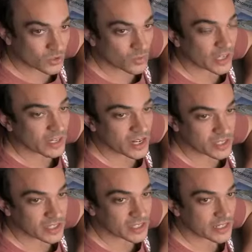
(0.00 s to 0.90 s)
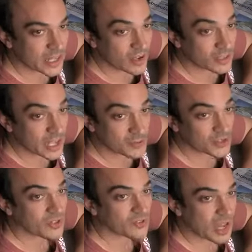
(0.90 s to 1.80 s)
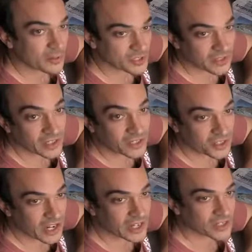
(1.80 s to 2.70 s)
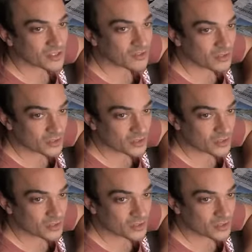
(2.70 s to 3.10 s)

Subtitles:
we can actually see how the chemistry of the atmosphere has changed through